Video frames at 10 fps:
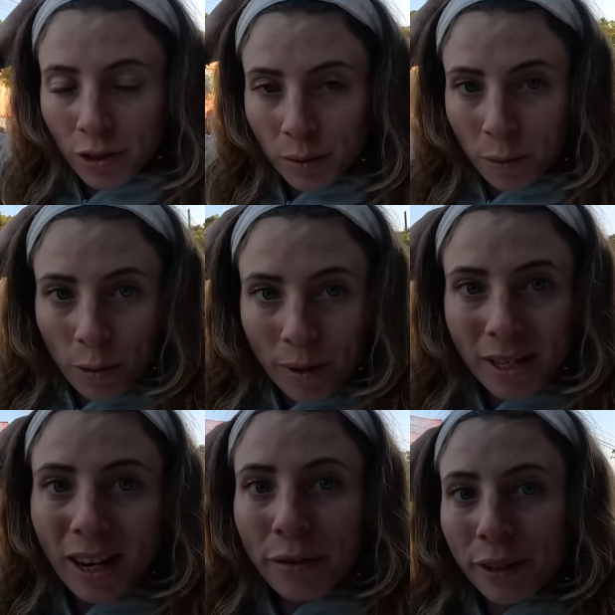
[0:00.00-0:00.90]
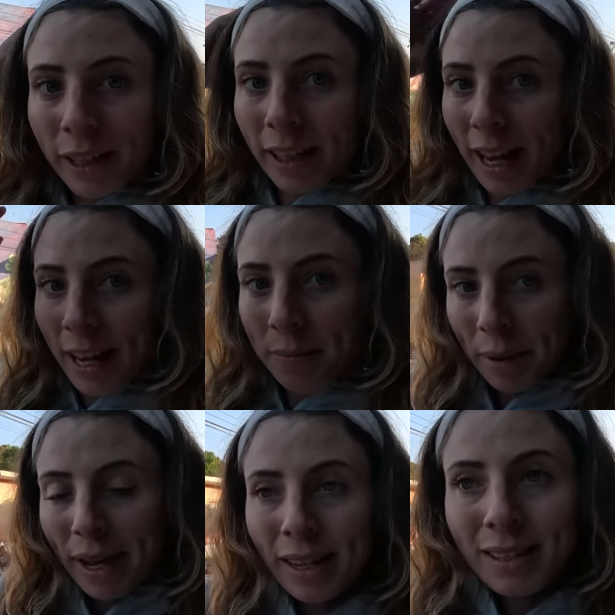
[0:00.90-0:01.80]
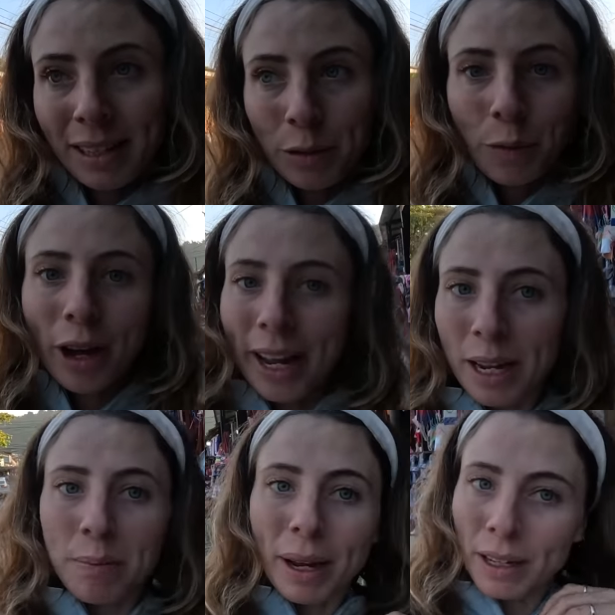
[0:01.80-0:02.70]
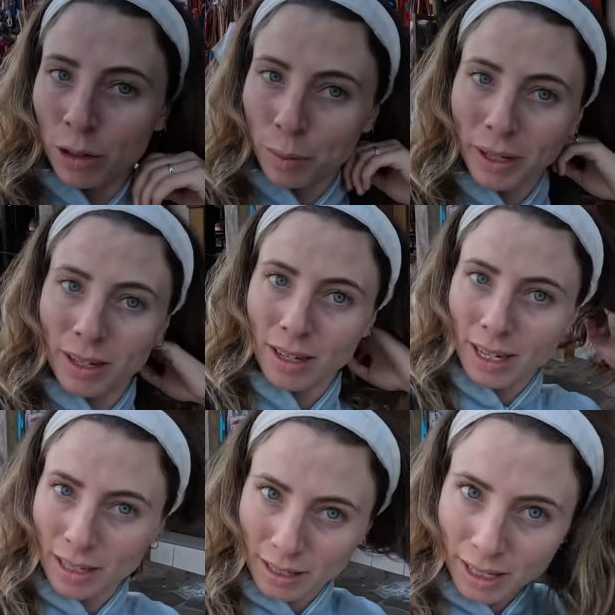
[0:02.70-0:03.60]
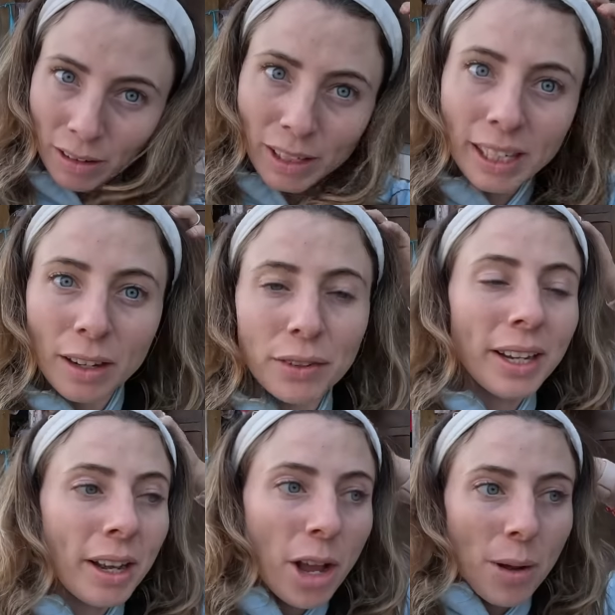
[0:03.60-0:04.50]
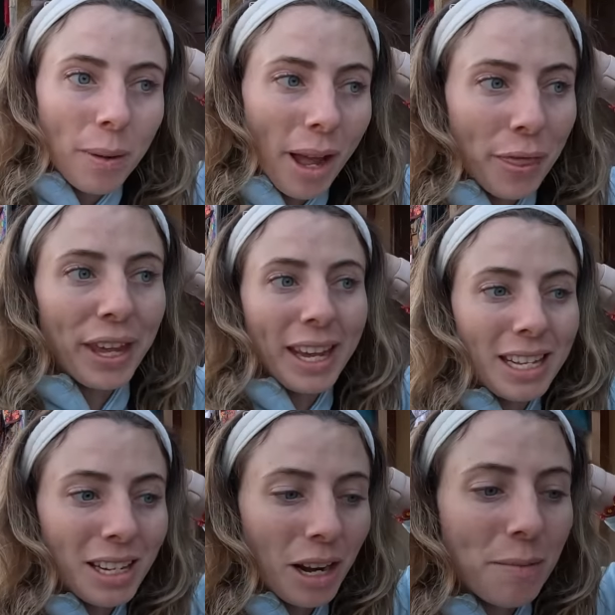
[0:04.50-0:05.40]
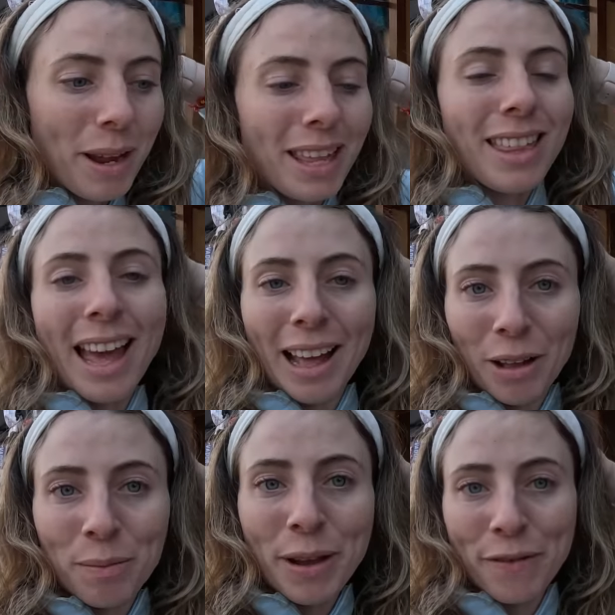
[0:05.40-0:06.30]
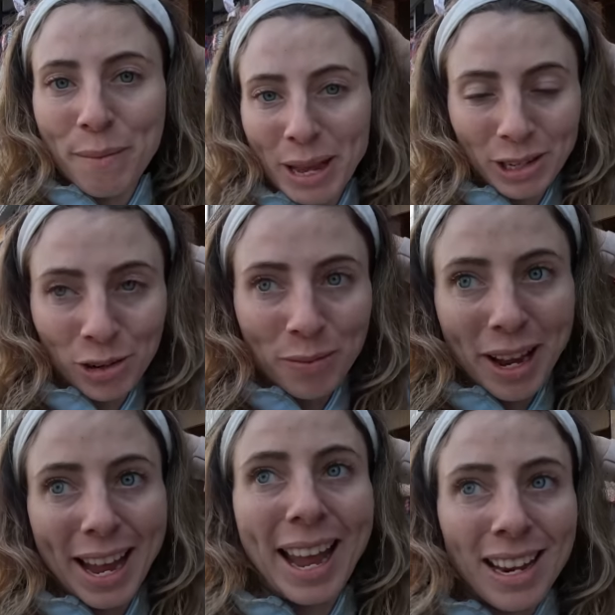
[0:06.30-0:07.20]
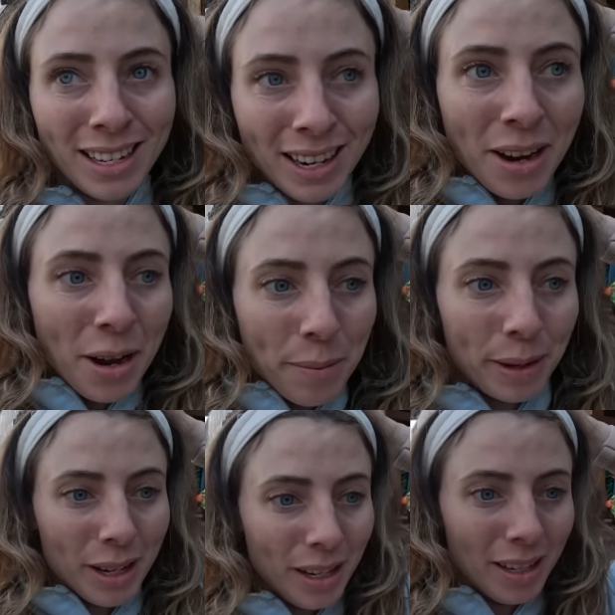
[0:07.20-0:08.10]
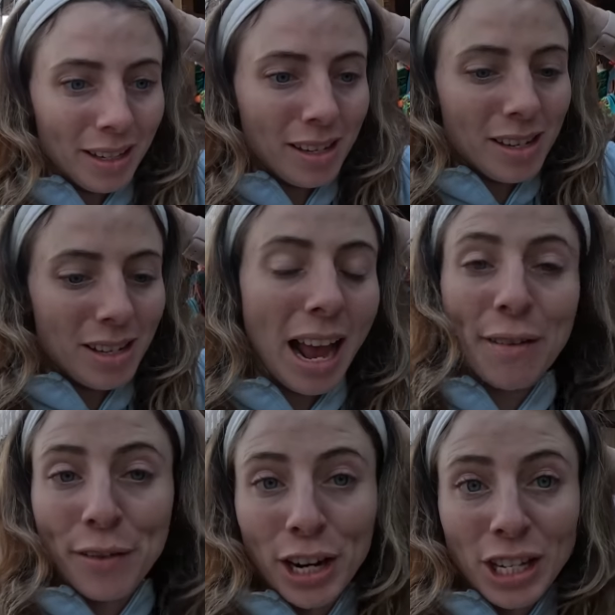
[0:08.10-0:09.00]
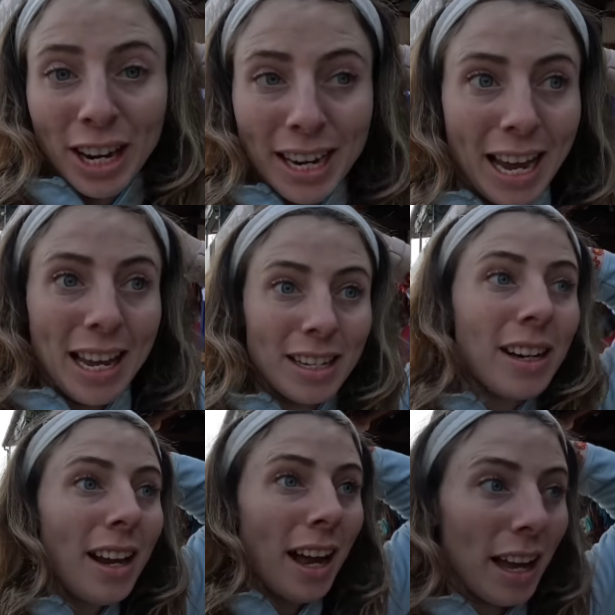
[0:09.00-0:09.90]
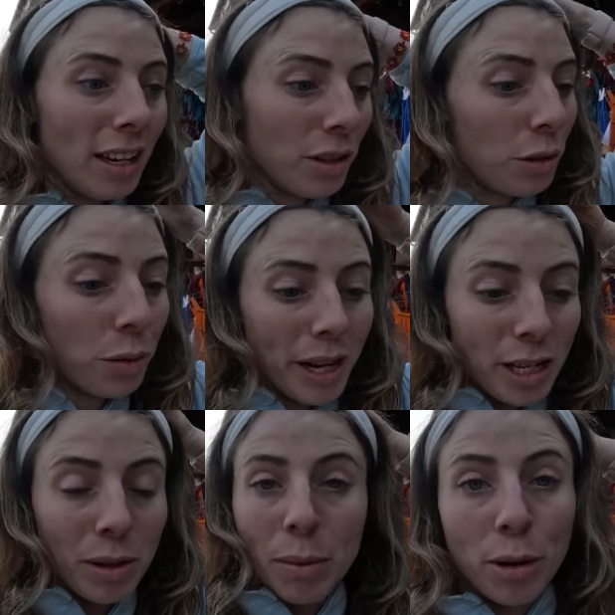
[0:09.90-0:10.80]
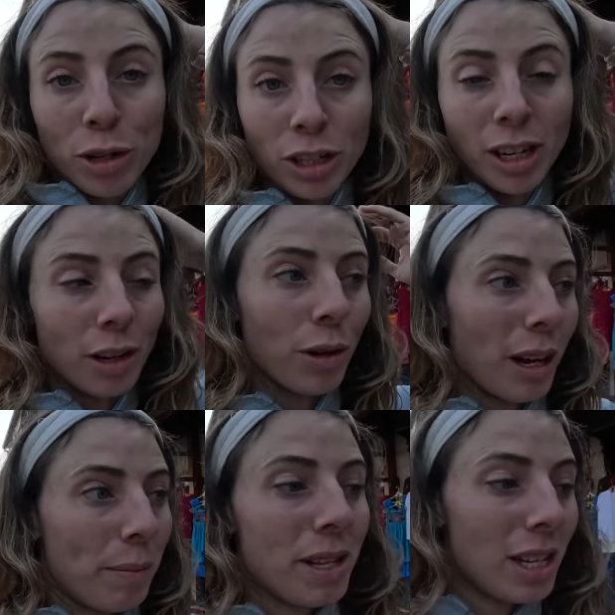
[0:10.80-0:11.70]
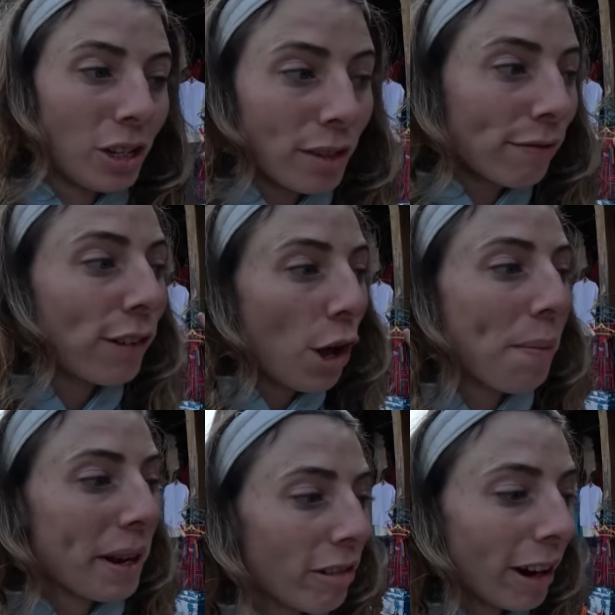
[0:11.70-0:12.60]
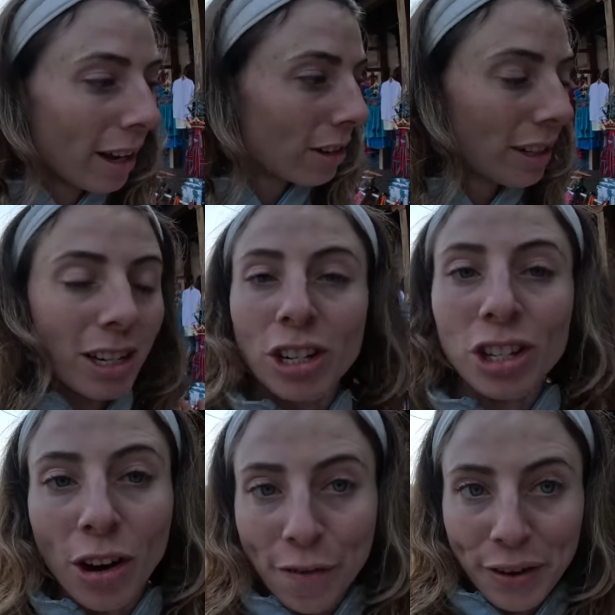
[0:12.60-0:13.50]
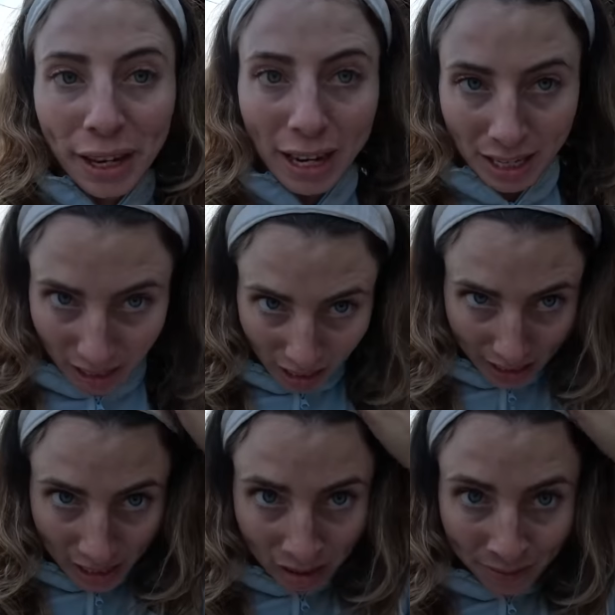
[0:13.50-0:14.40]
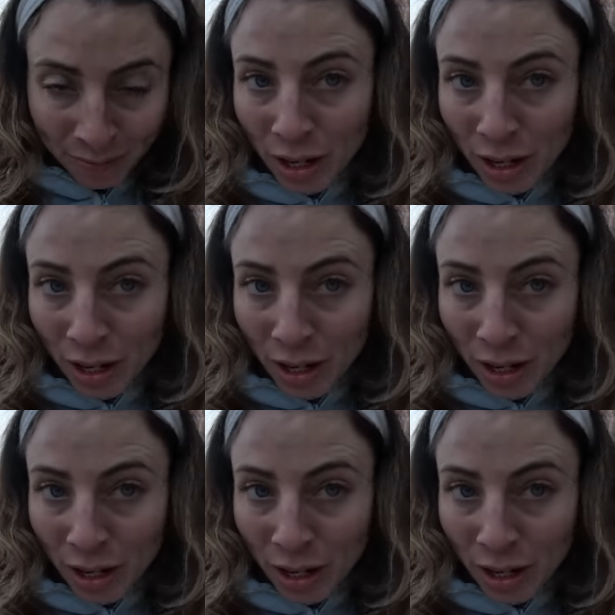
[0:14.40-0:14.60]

just bought myself a little headband, a little white headband, not because I necessarily love it, but I think it's gonna make the helmet fit better on my head because I have a very tiny head and always with the motorcycle helmets, they're just flopping around and I just don't feel like it's ideal.